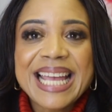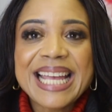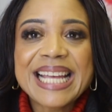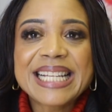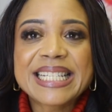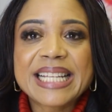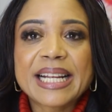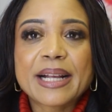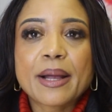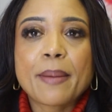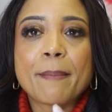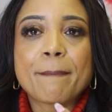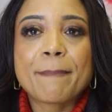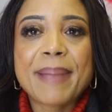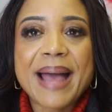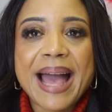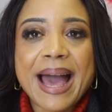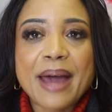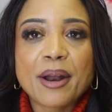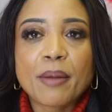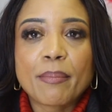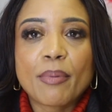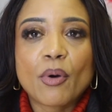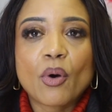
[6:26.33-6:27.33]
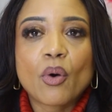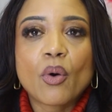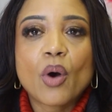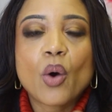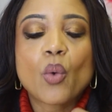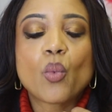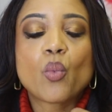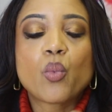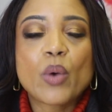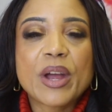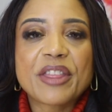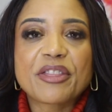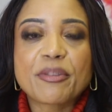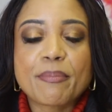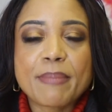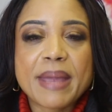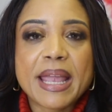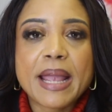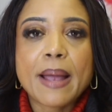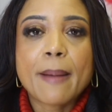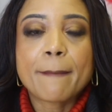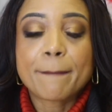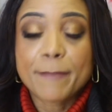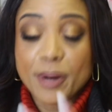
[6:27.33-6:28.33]
Is it compatible with
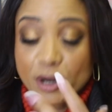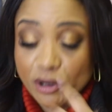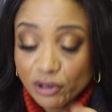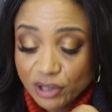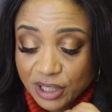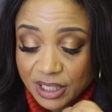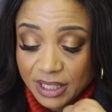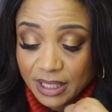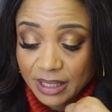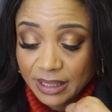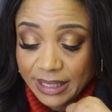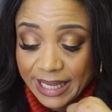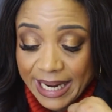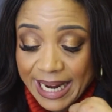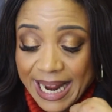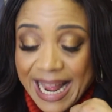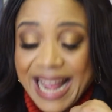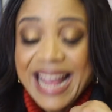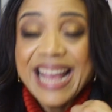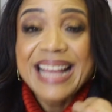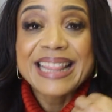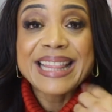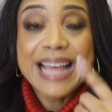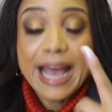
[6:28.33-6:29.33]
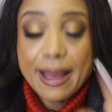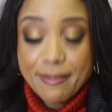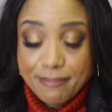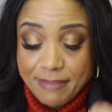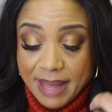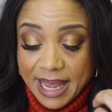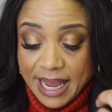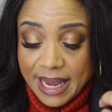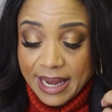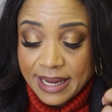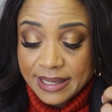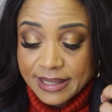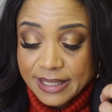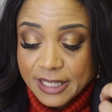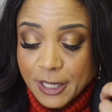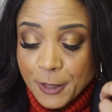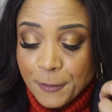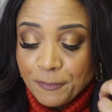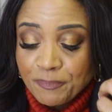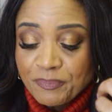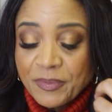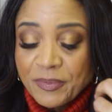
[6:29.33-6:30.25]
me personally? That means,